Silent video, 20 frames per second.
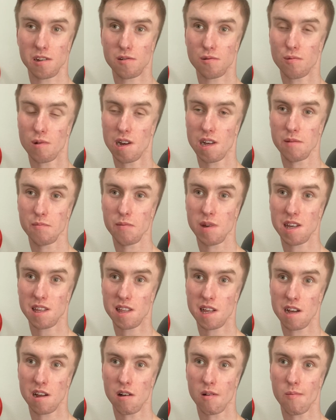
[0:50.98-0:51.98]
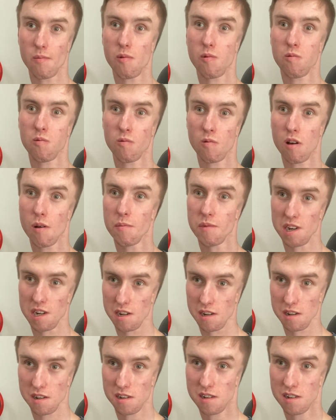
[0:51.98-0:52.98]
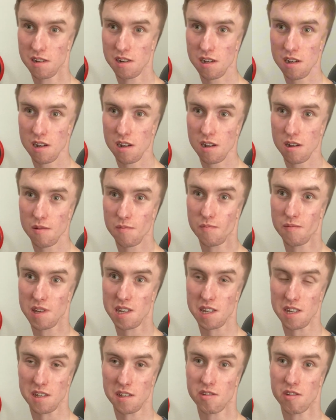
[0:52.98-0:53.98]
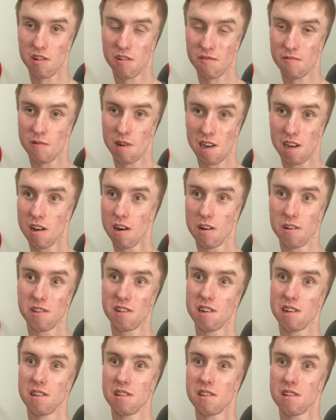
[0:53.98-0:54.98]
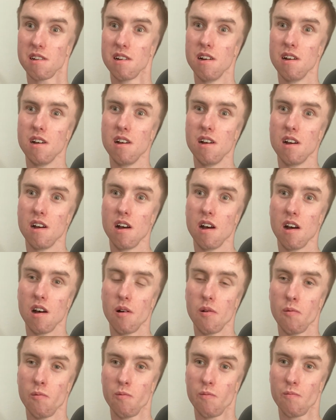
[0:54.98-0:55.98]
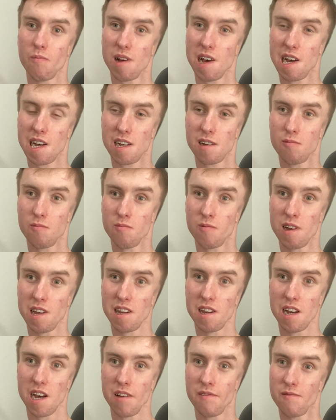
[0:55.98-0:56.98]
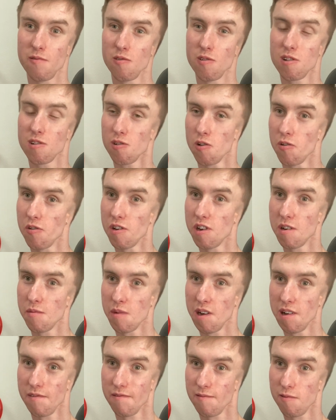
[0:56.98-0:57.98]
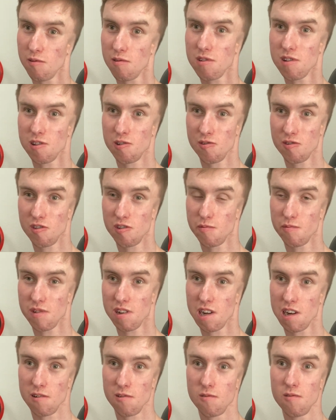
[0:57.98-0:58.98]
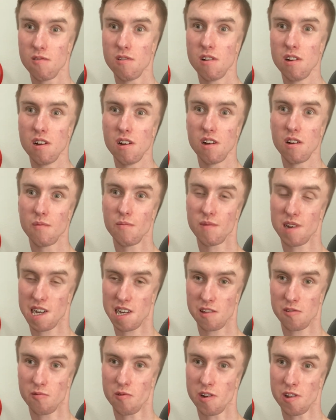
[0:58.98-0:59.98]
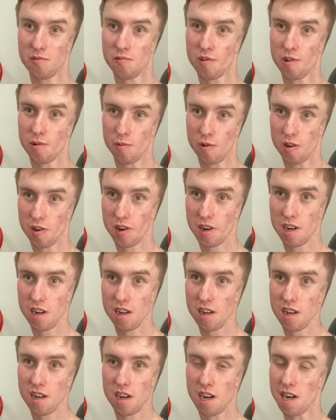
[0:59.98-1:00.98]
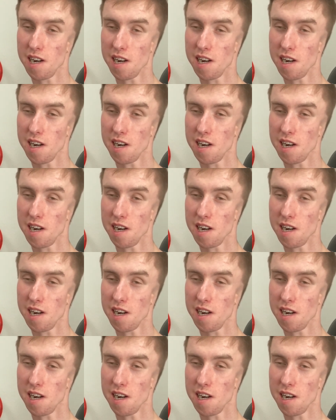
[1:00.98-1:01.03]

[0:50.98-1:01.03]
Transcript: try and make that a prominent piece of my content. Back when I first started my first YouTube channel, back in 2021, I